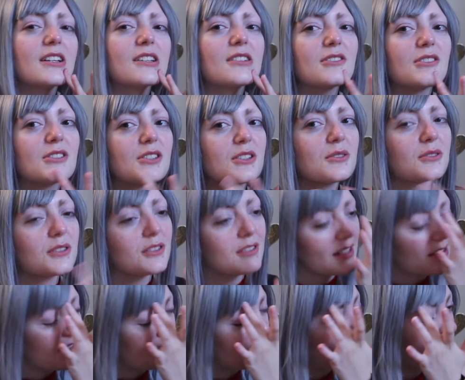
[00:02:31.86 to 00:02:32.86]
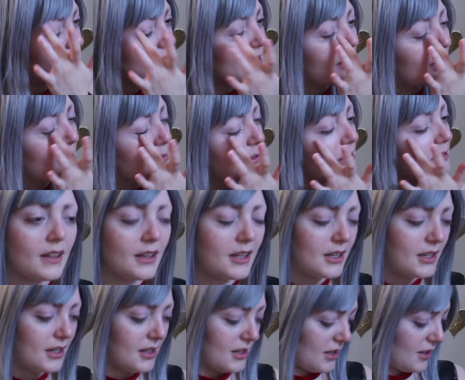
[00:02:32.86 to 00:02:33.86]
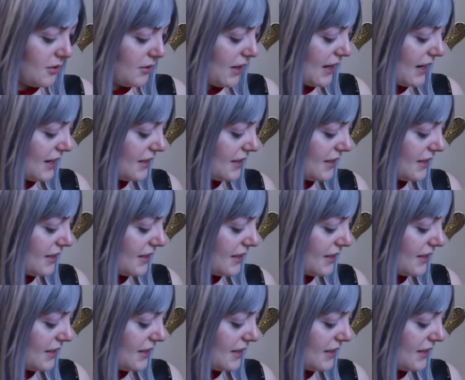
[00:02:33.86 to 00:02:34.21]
to do the rest of my makeup. Okay,